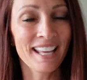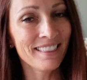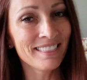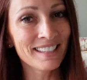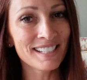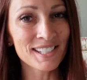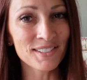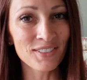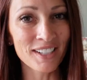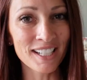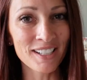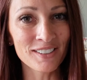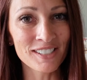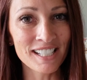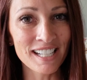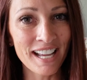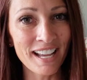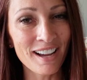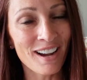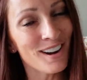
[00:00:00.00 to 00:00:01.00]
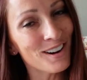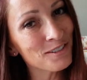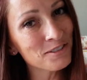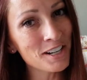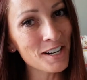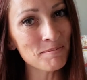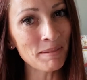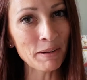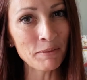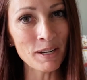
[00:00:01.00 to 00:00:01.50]
in this video today
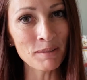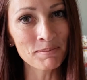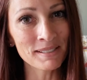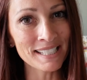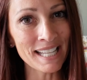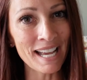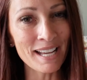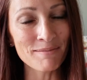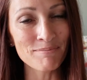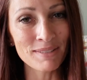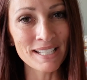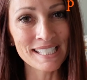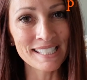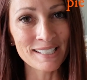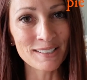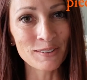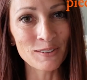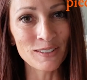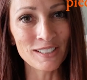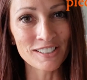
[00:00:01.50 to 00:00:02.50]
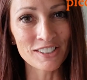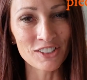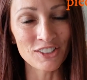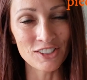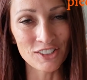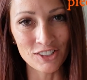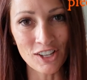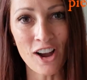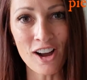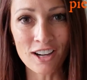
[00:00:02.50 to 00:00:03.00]
over on my website,
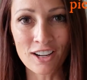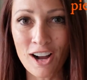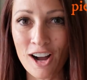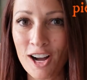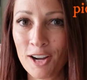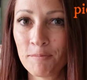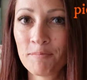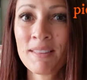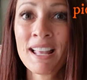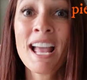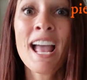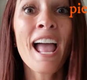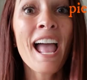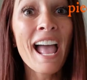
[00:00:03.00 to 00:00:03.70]
pieceandquilt.com.